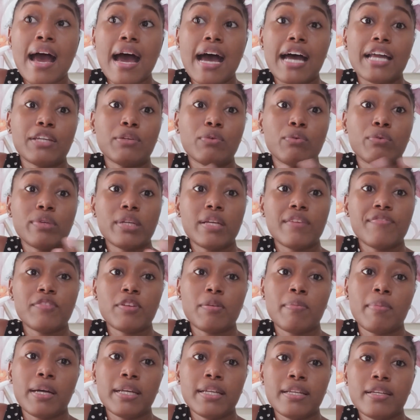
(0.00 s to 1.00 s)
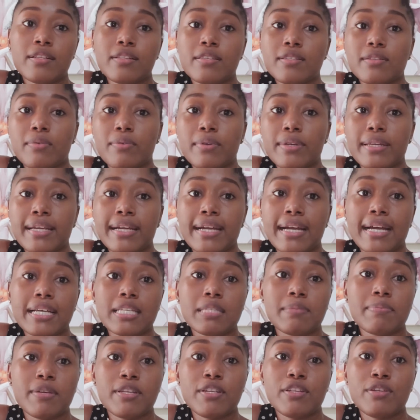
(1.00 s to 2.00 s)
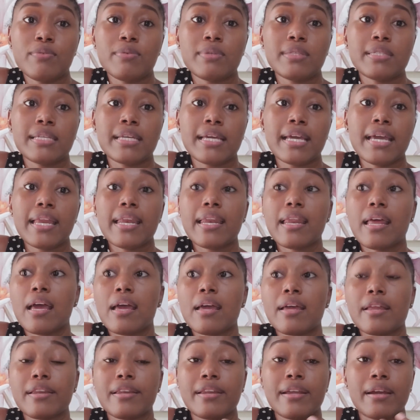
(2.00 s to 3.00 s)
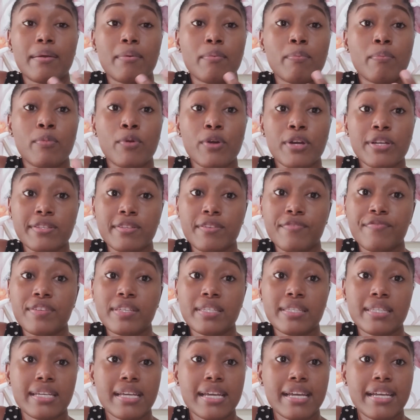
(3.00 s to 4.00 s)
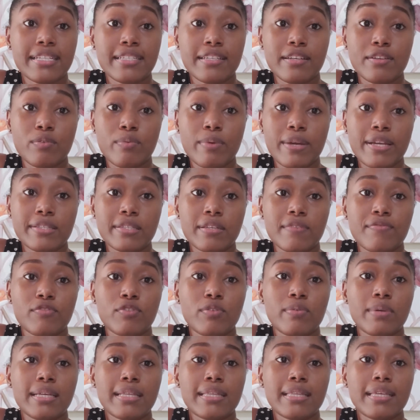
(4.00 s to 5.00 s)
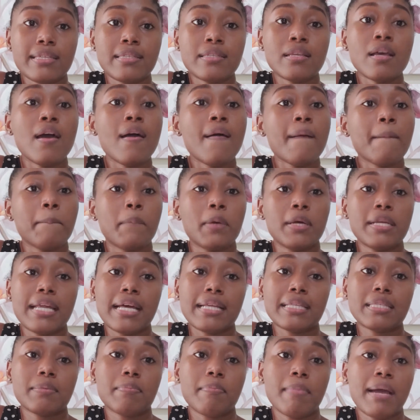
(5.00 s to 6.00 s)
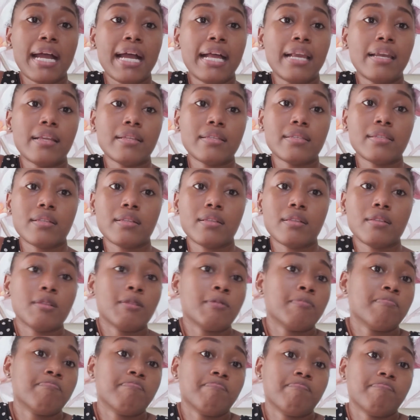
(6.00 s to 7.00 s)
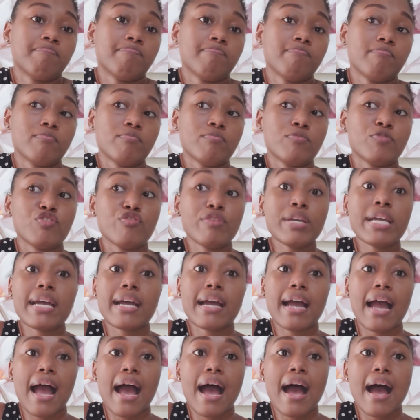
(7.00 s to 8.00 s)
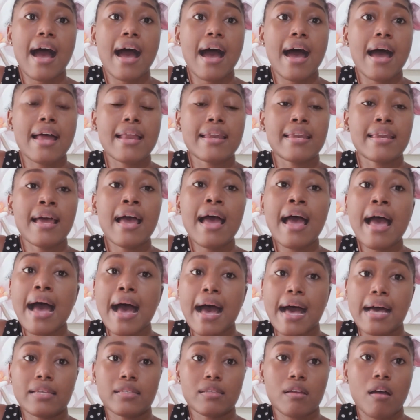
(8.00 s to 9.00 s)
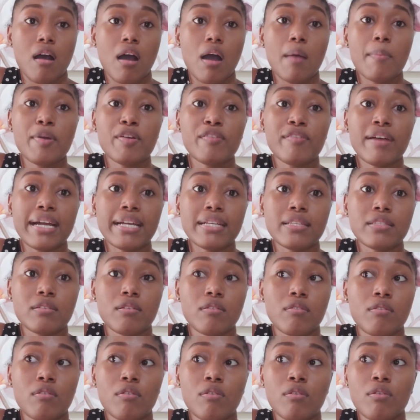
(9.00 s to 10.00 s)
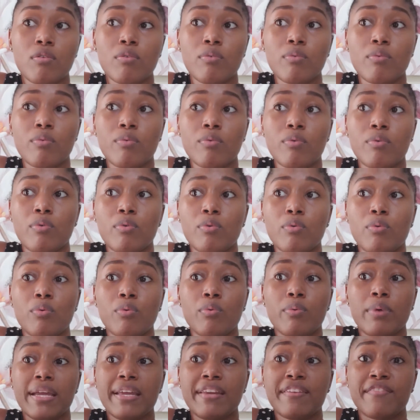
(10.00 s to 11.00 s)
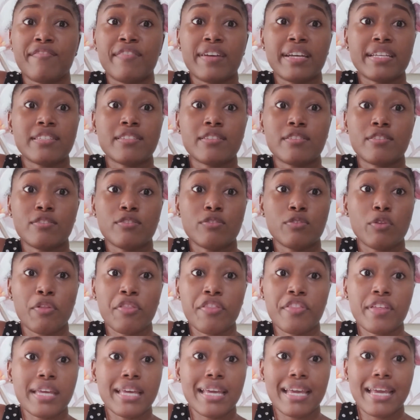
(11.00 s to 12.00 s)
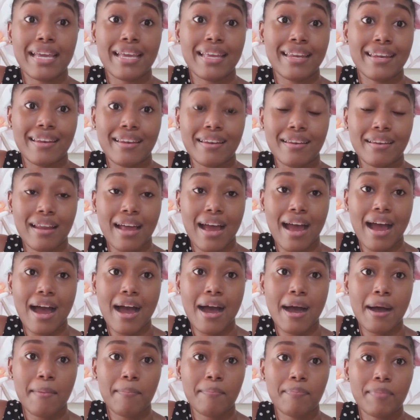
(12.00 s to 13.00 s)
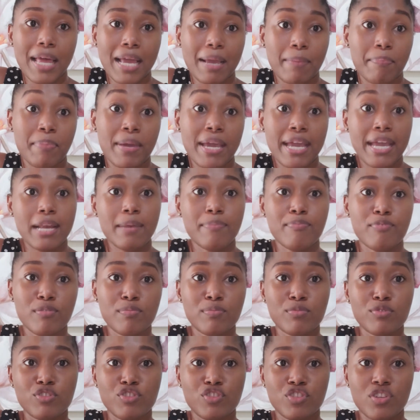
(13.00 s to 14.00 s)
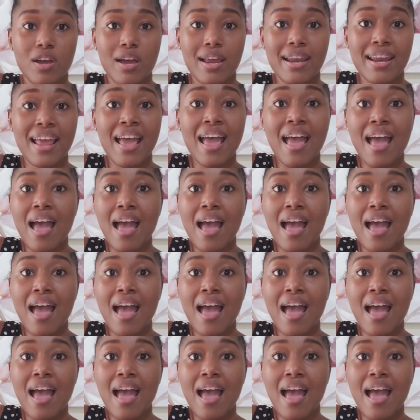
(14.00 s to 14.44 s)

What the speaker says: I don't know if nobody else out there has been using it. There are more sophisticated ways of doing this, but that's my little trick. And as a hobby writer who invests nothing in like paid promotion,